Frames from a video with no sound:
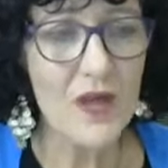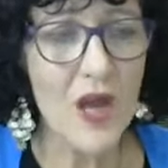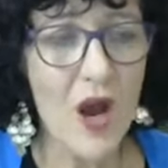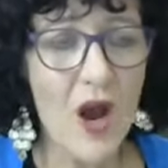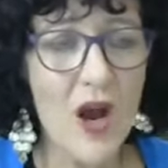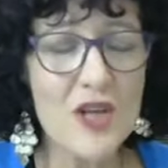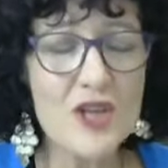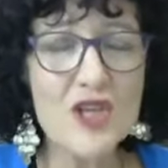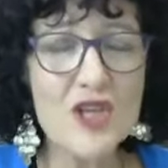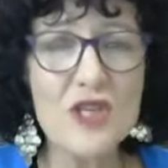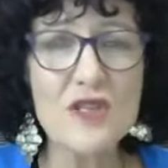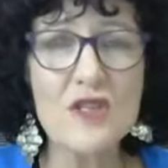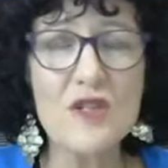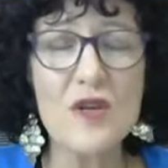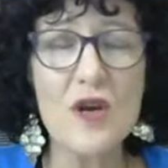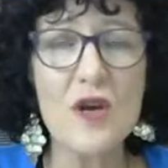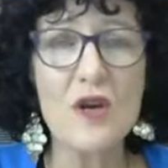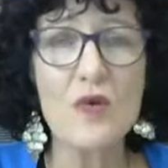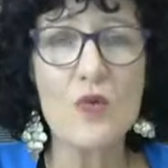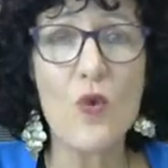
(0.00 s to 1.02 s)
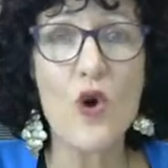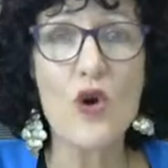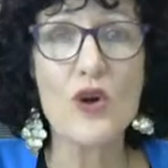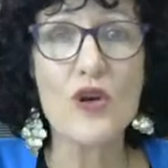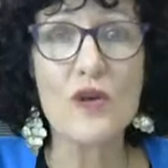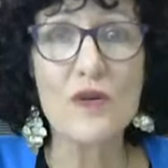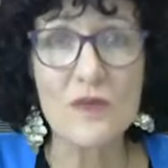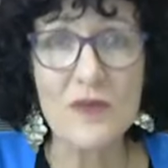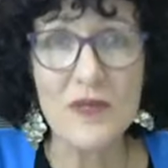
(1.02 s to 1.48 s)
I just want
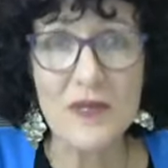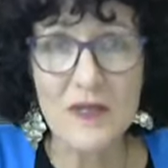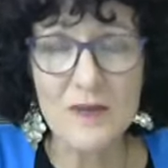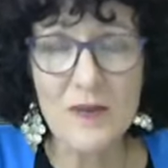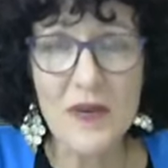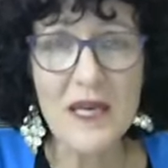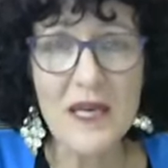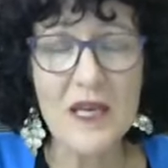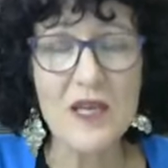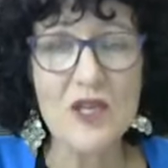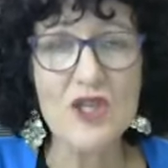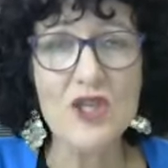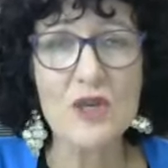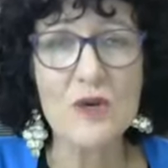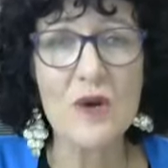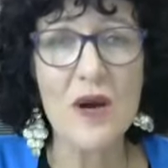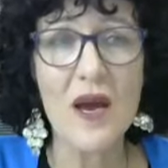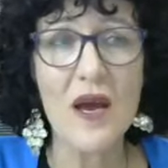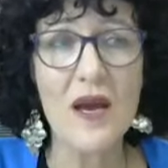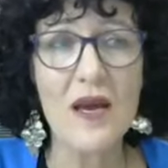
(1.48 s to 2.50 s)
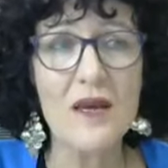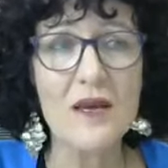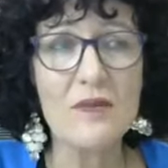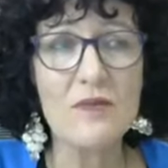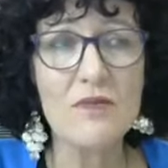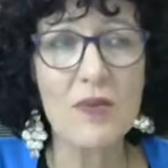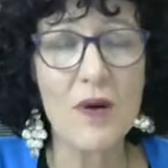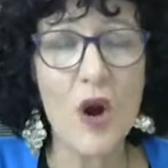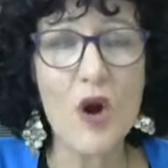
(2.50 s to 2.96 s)
to speak into a
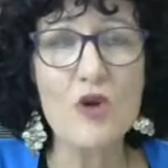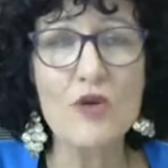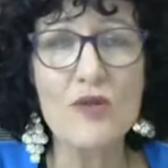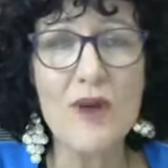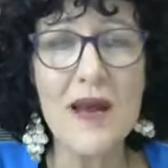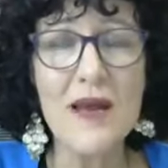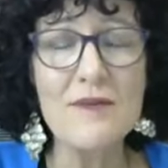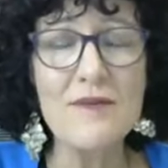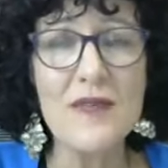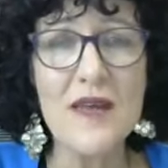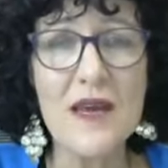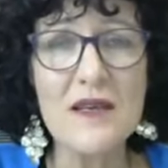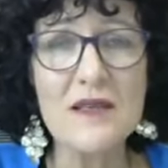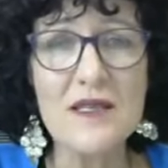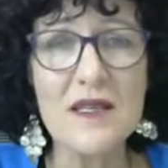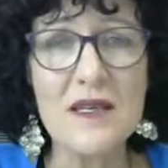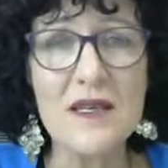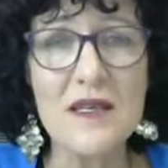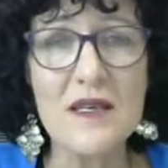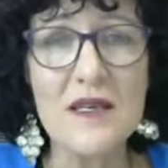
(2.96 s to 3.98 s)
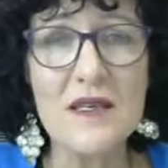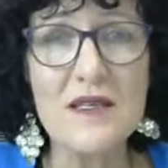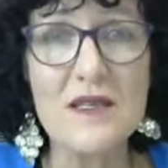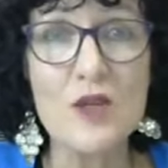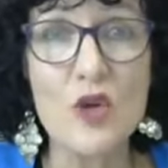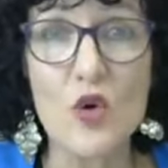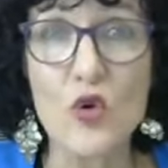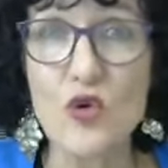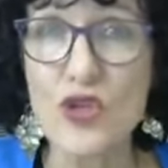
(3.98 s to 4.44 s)
program that
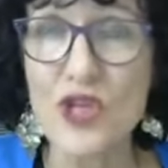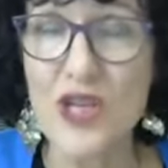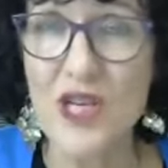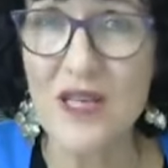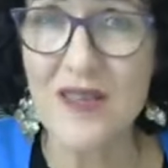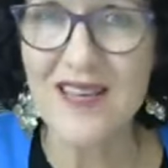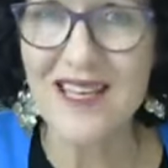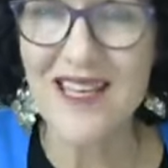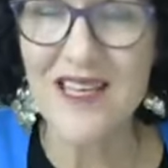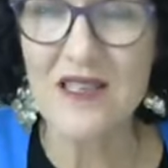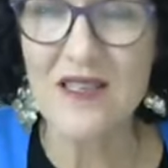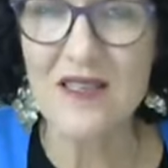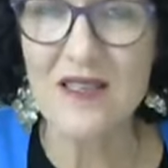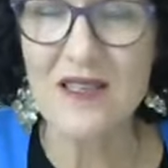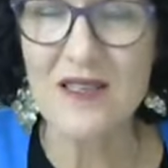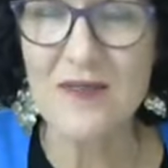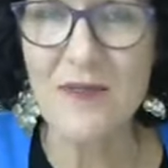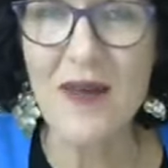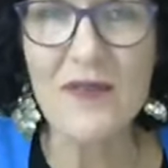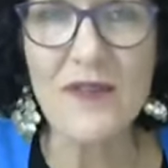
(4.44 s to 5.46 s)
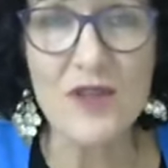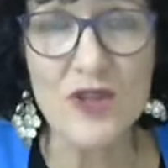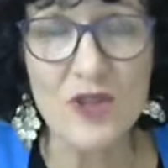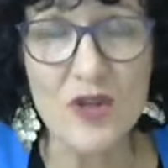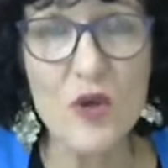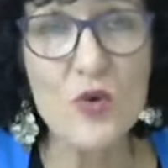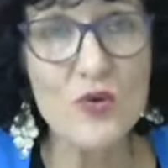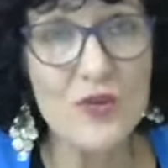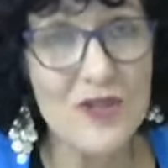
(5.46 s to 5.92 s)
is launching at the end of this month. It's
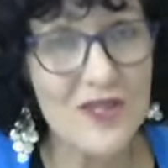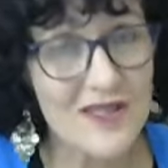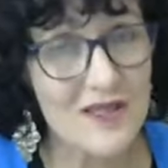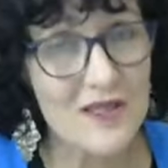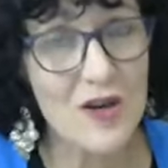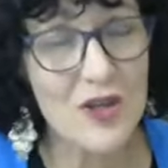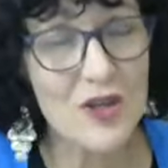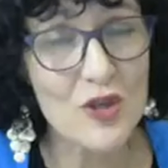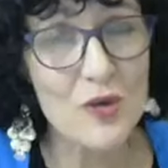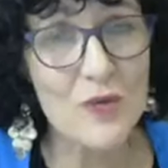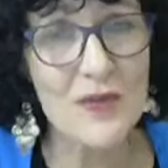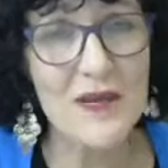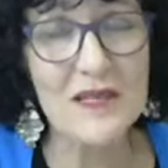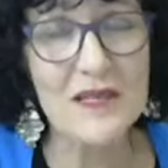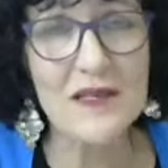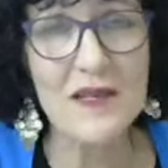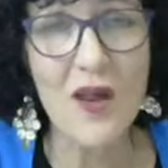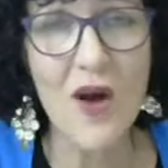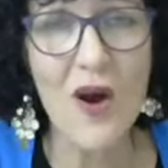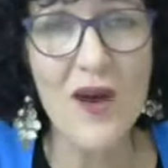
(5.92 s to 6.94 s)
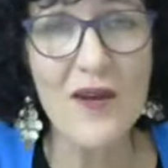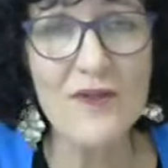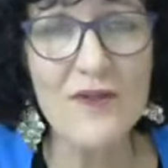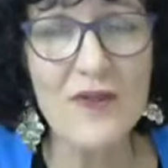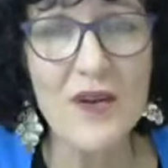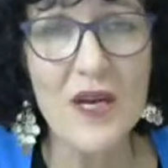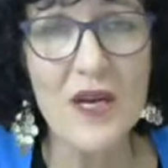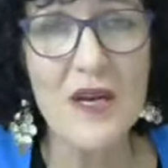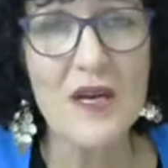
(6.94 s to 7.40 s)
called Design Your Best Life
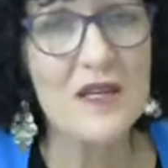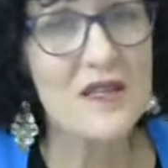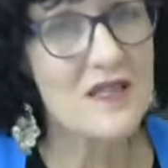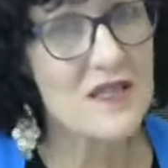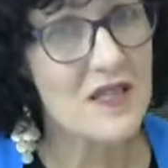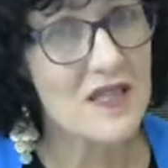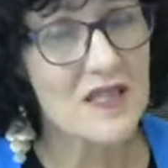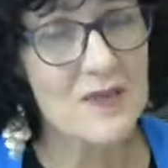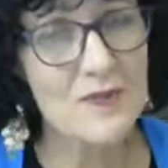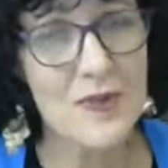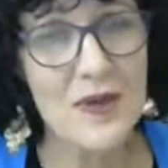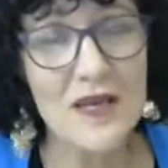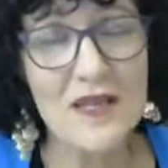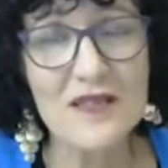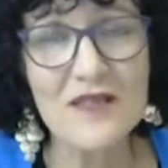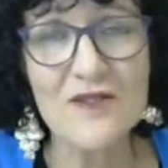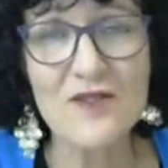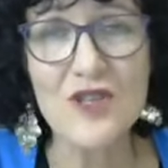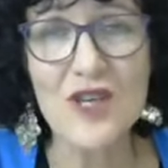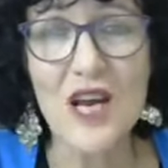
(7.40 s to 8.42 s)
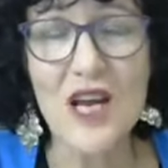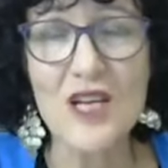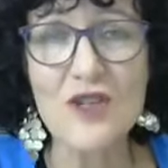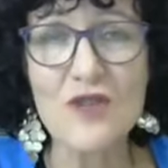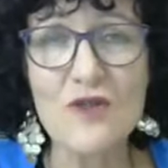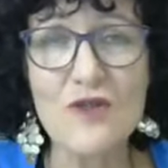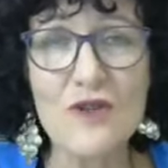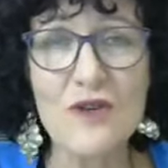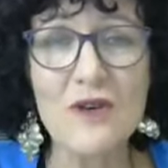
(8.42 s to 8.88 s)
Six Pillars of Change
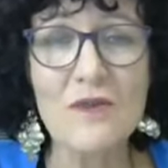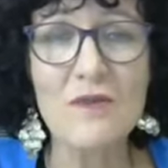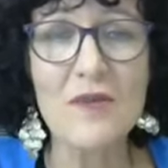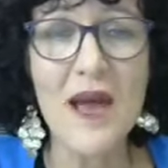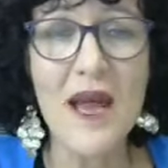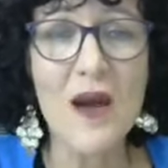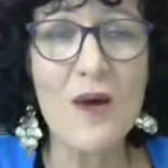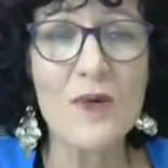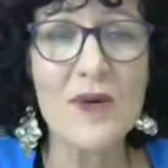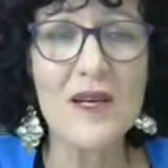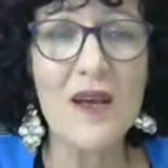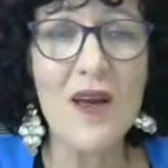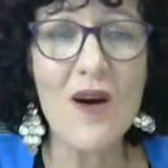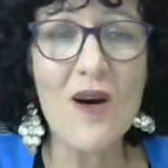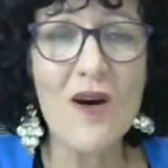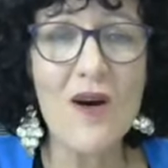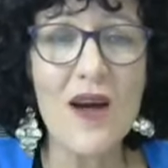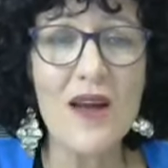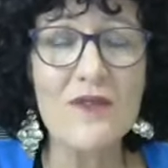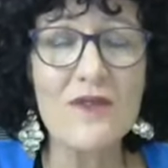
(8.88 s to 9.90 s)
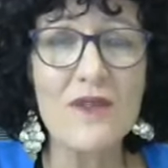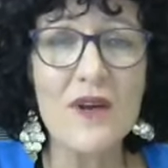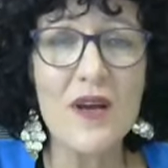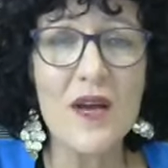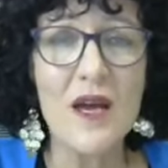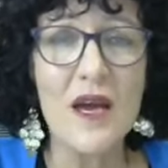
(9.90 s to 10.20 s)
for an Empowered Life.